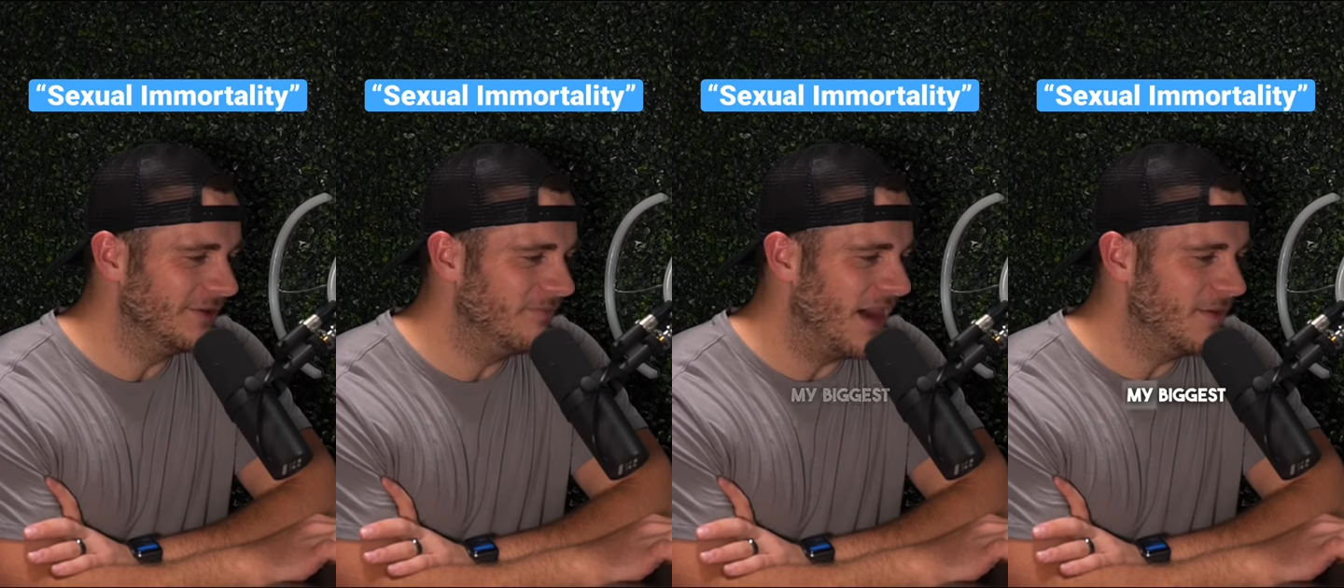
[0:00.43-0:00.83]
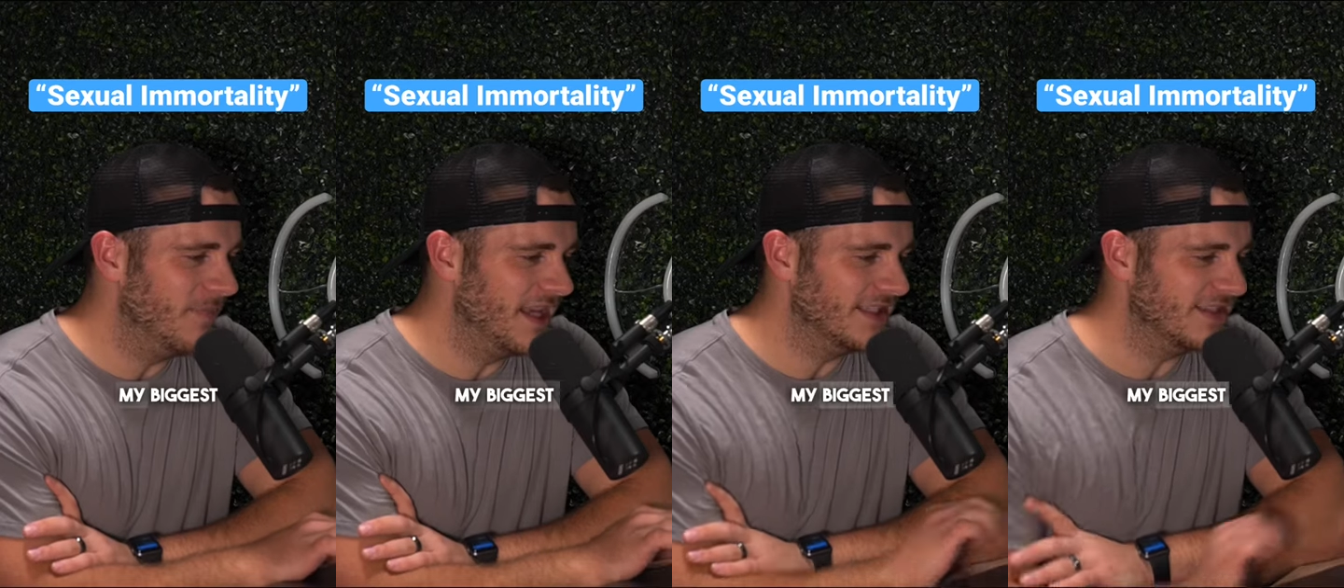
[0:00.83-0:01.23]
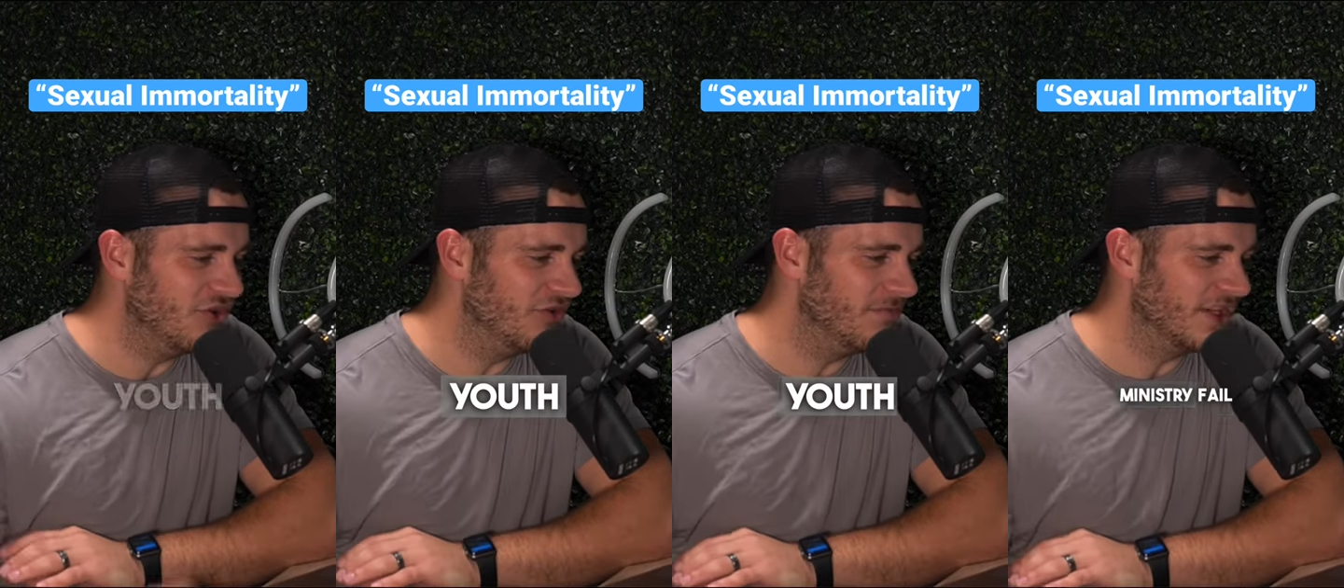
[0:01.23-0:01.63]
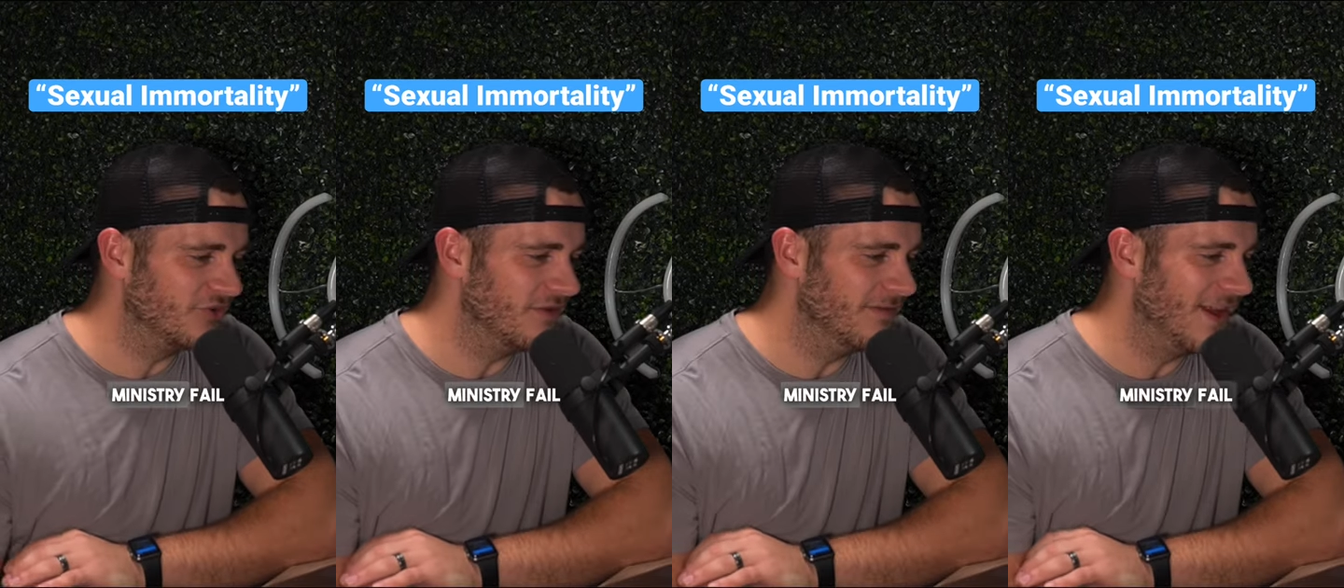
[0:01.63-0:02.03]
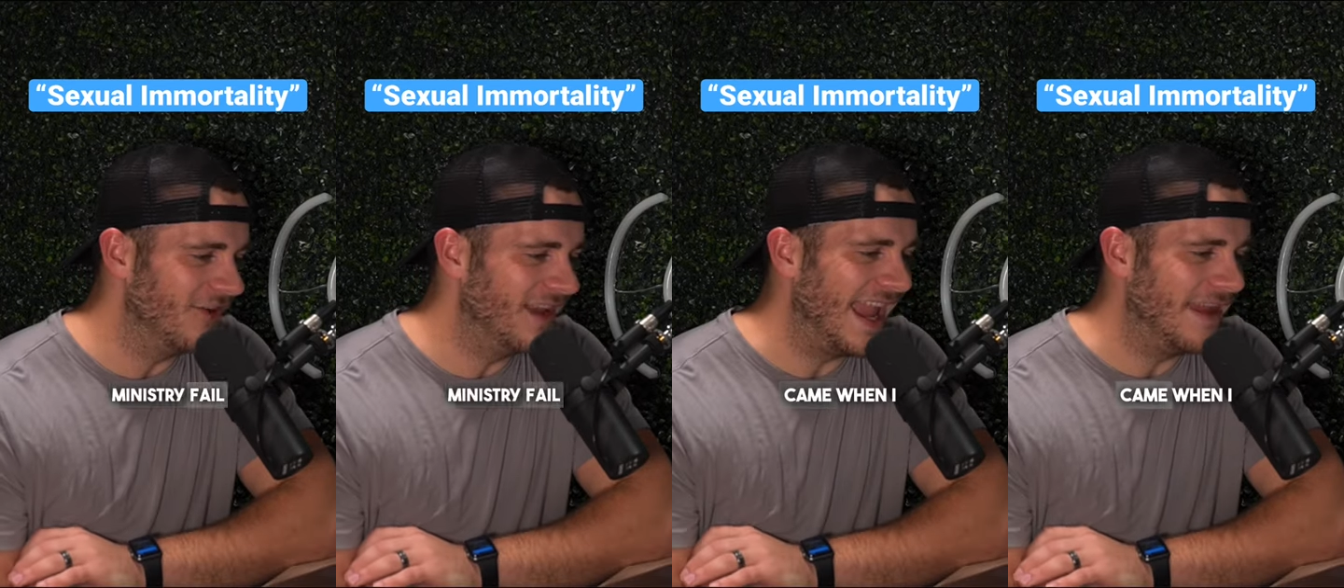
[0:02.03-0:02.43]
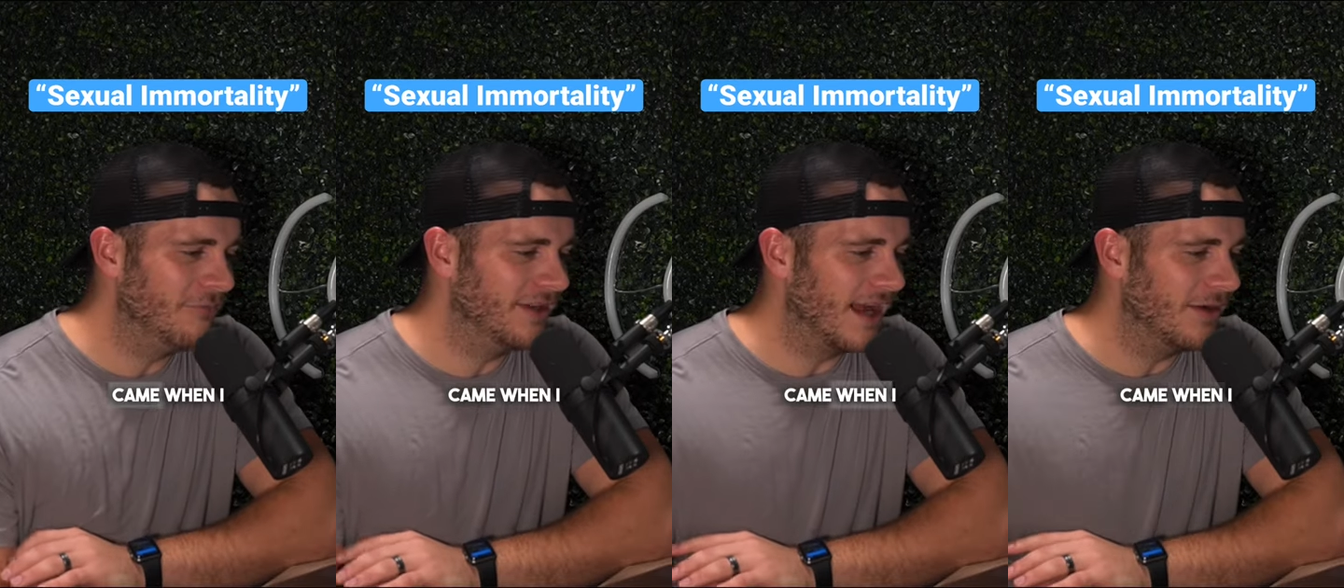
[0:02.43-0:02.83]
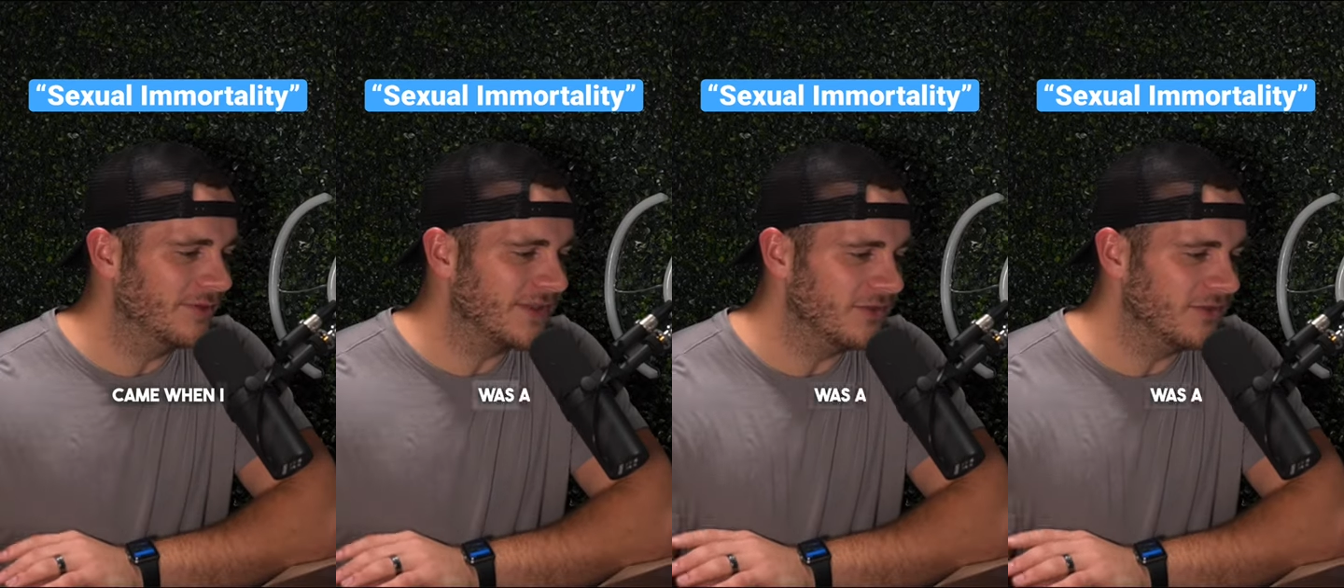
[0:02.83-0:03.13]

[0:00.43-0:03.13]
my biggest youth ministry fail came when I was a